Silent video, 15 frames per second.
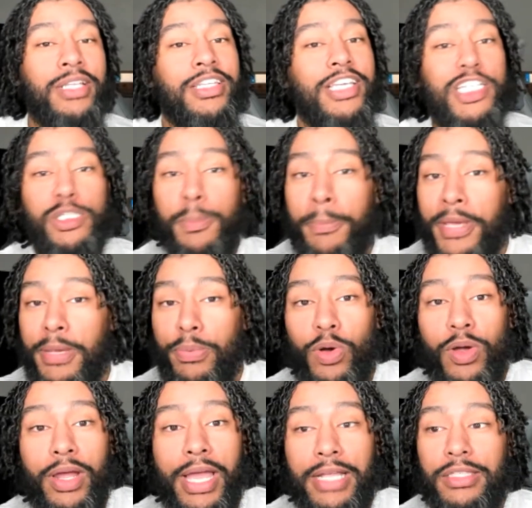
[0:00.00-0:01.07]
These people are
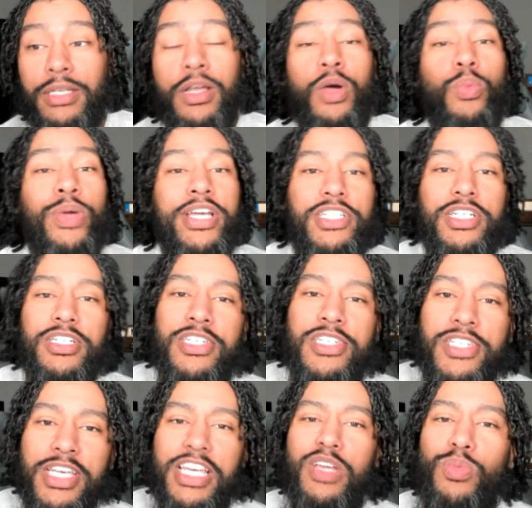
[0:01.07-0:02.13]
going to have to. We just
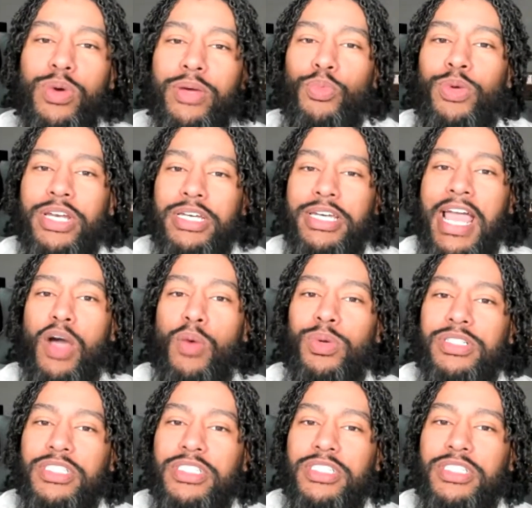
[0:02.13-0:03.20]
seen what went down
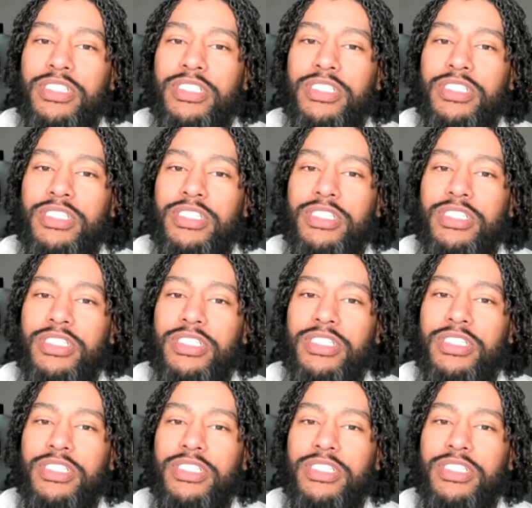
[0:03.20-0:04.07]
with the shipping yards.